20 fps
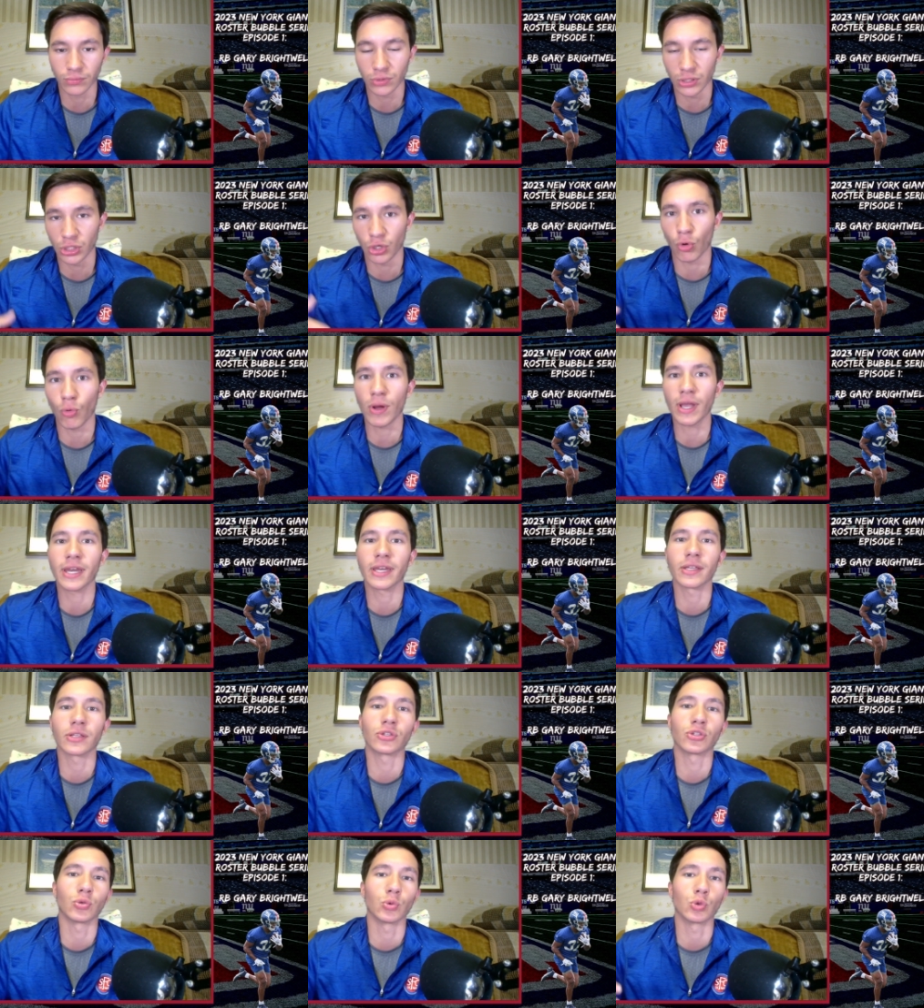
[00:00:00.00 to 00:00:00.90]

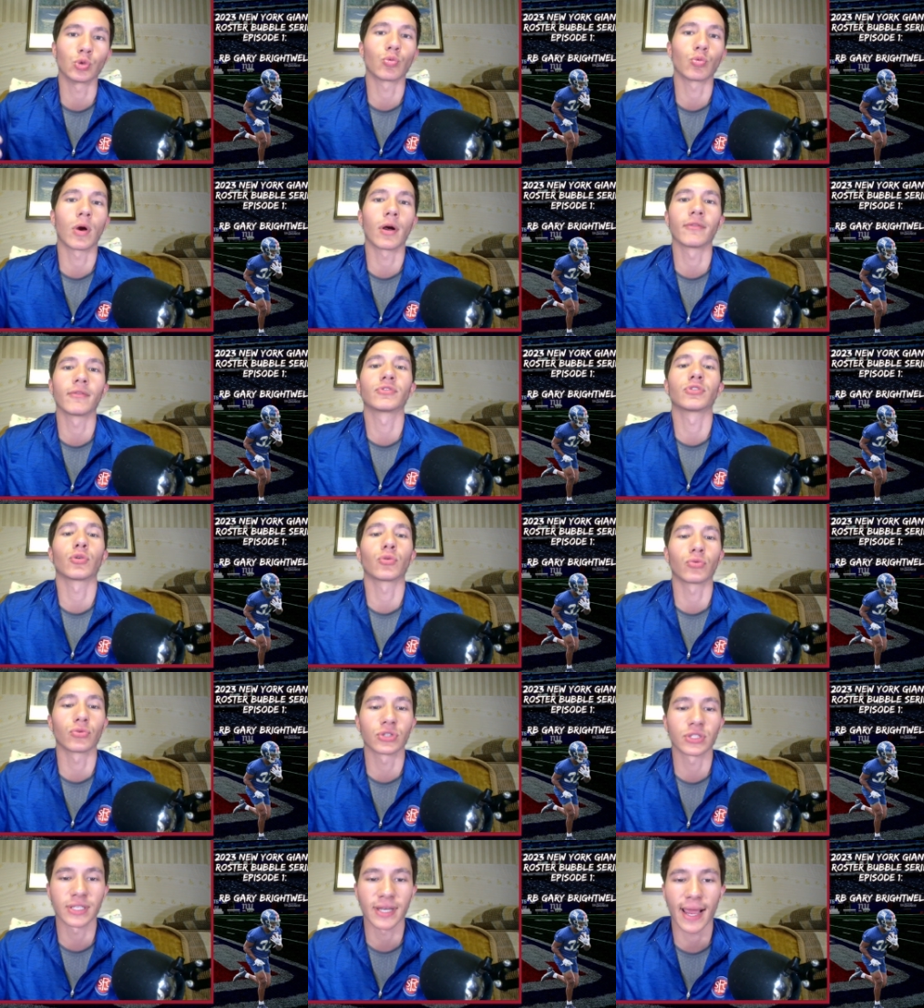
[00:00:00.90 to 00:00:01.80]
equated to 12
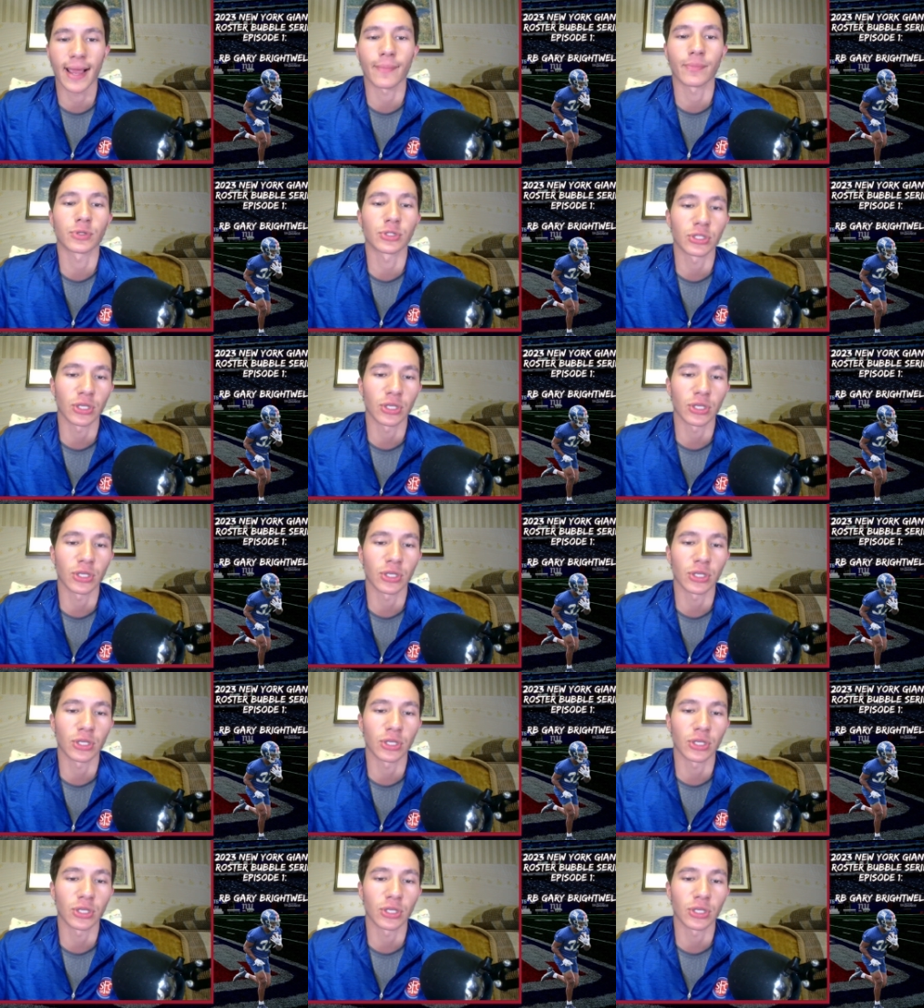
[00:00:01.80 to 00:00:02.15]
total snaps.